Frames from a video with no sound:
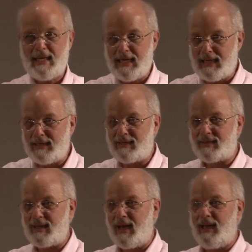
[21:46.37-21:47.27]

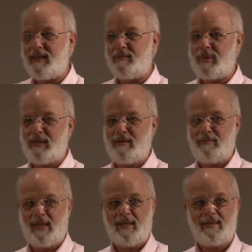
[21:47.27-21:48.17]
inside the
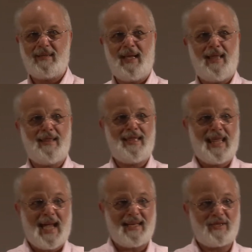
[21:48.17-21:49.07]
pyramids, and
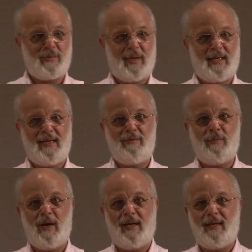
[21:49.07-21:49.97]
that's what he
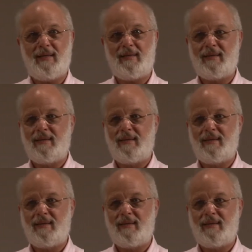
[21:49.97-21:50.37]
wanted.